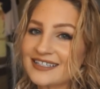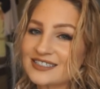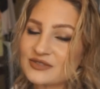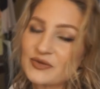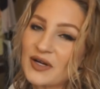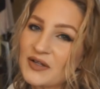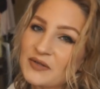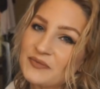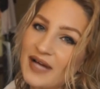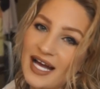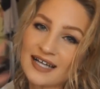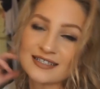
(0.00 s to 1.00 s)
guys,
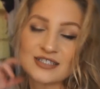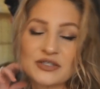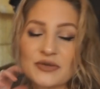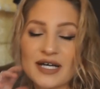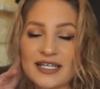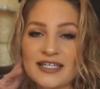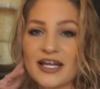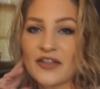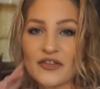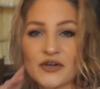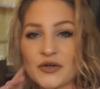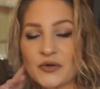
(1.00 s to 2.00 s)
welcome back to
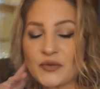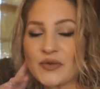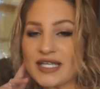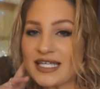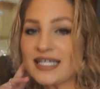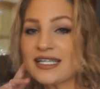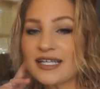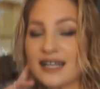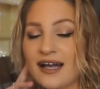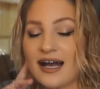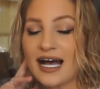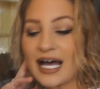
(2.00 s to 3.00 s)
another
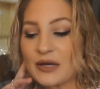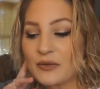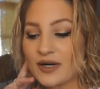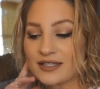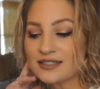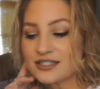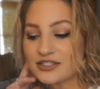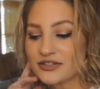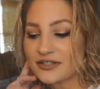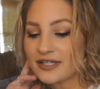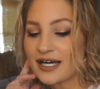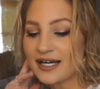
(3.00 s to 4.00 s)
week. I wanted to
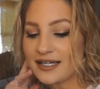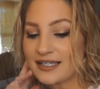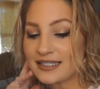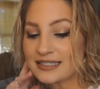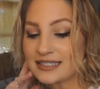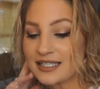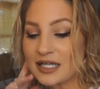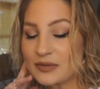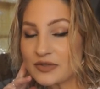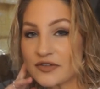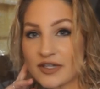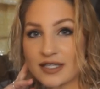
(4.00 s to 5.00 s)
show you guys a
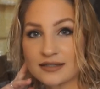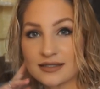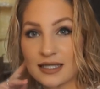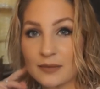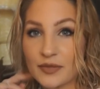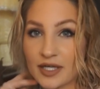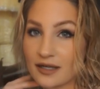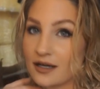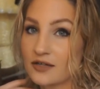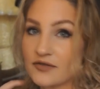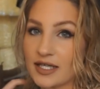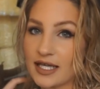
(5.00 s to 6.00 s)
couple of things that I'm bringing
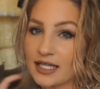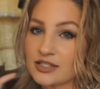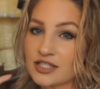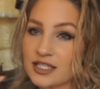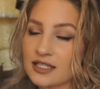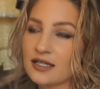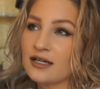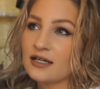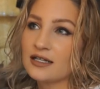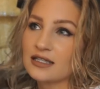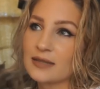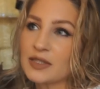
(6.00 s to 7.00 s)
on vacation.
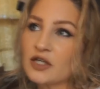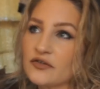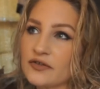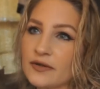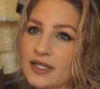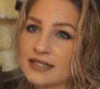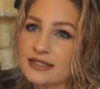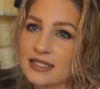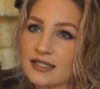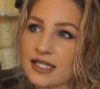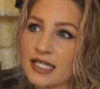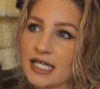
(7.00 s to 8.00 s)
Let me know if you want to
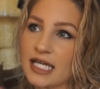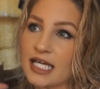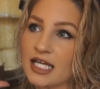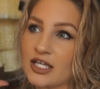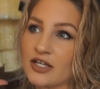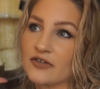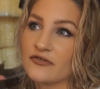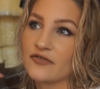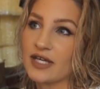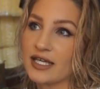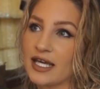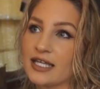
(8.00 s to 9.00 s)
see like a
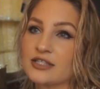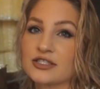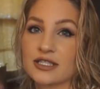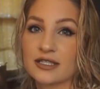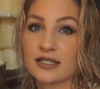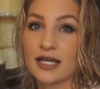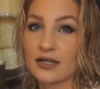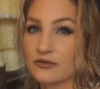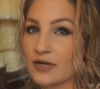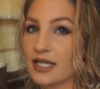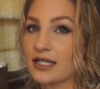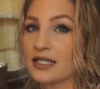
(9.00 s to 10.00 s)
vacation
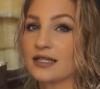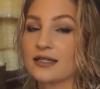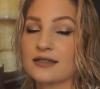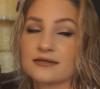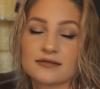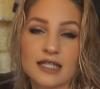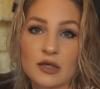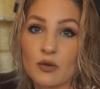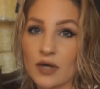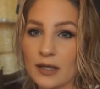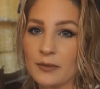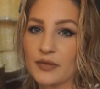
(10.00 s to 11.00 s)
get ready,
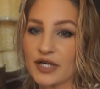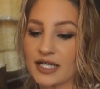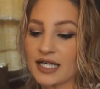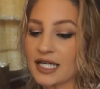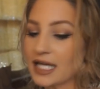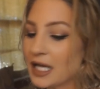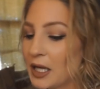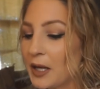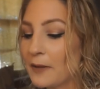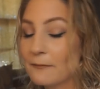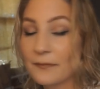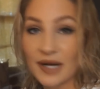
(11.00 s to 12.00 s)
like what I'm bringing.
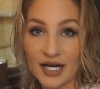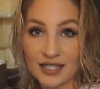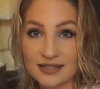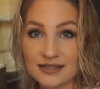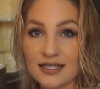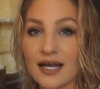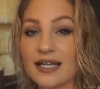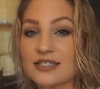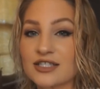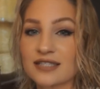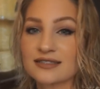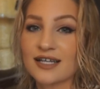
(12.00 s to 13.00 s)
But I
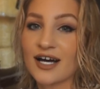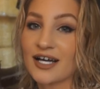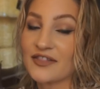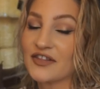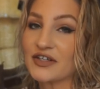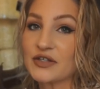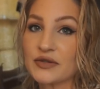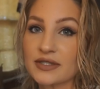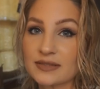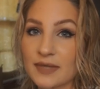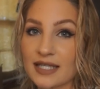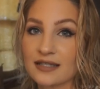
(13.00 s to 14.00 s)
just got the
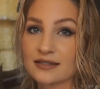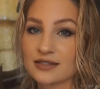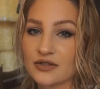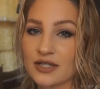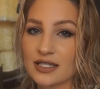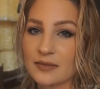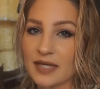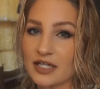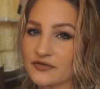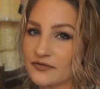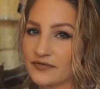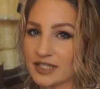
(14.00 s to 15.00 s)
cutest bathing suit in the
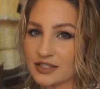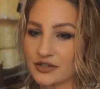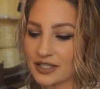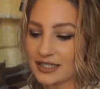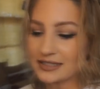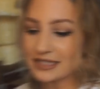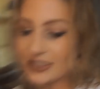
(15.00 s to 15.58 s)
mail from Victoria's